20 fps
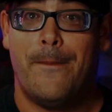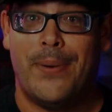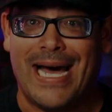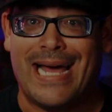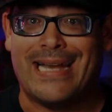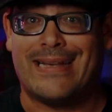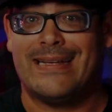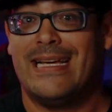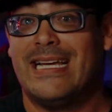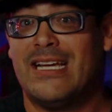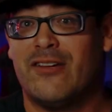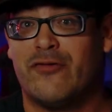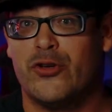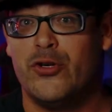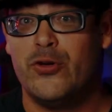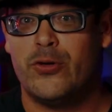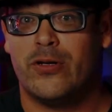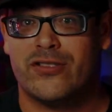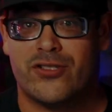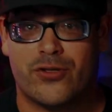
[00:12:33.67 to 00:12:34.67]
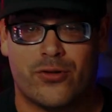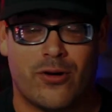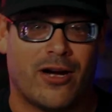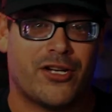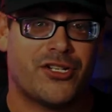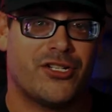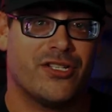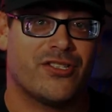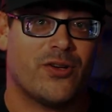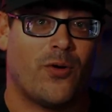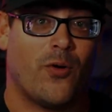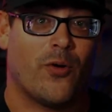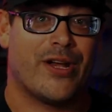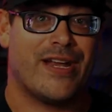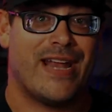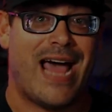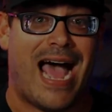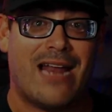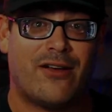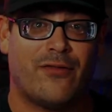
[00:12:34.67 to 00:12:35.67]
But if new constructions are
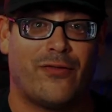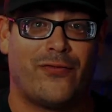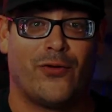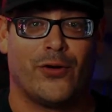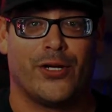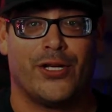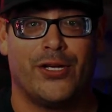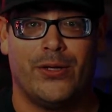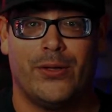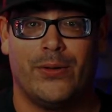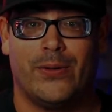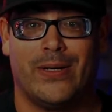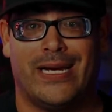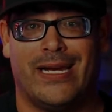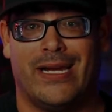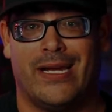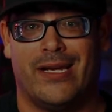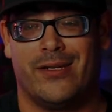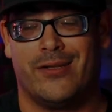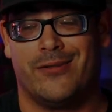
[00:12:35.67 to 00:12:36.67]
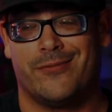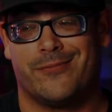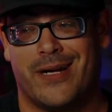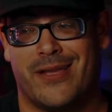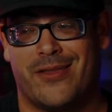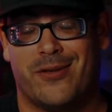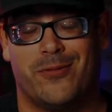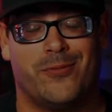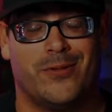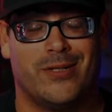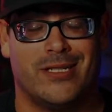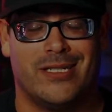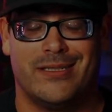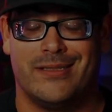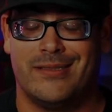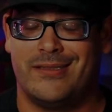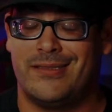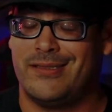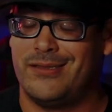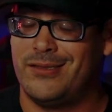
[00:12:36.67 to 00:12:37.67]
not for you and you rather
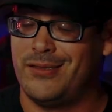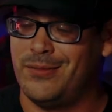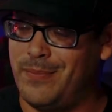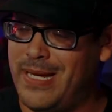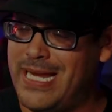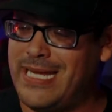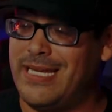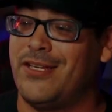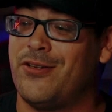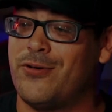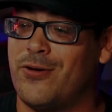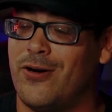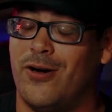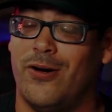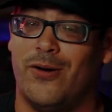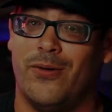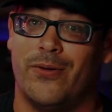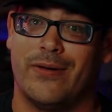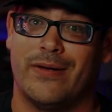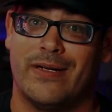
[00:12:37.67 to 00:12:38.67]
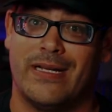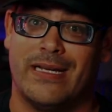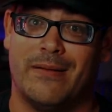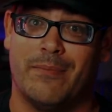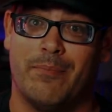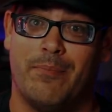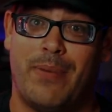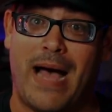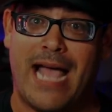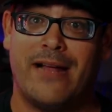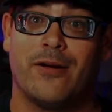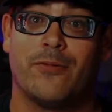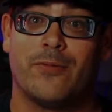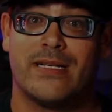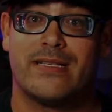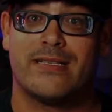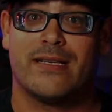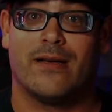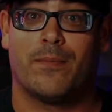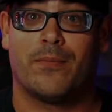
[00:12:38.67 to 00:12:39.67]
want to make it your own and buy a
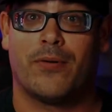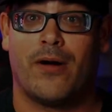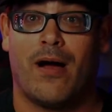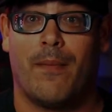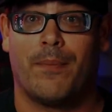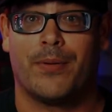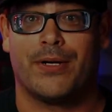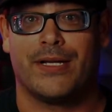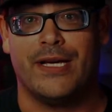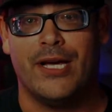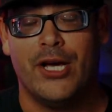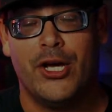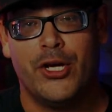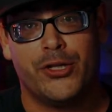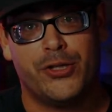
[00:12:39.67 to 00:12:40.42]
resale property,